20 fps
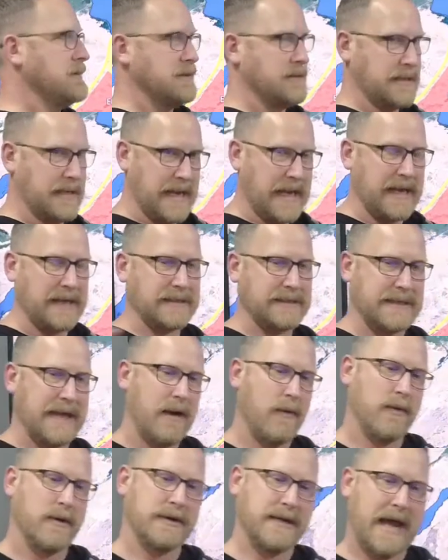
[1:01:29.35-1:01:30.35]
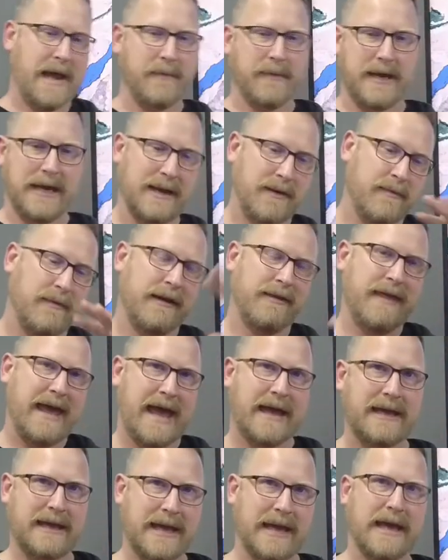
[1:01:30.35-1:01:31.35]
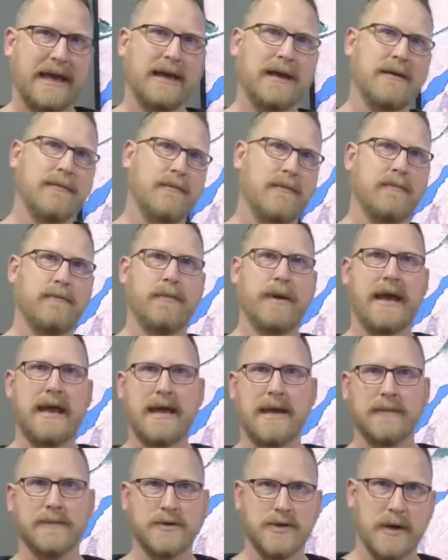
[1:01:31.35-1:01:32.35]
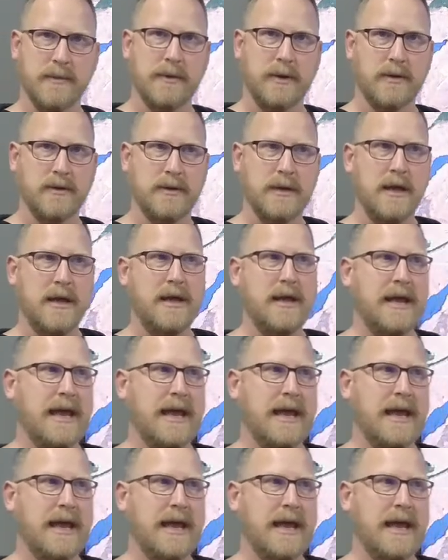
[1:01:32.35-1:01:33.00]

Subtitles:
kings that were dominated by that king pay him tribute.